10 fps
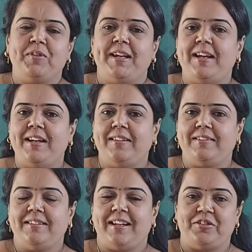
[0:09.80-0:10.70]
and
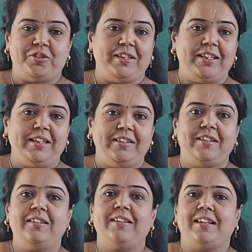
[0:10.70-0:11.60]
actually
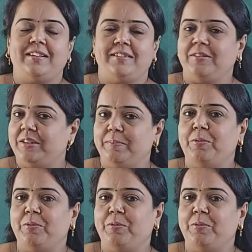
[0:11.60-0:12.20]
the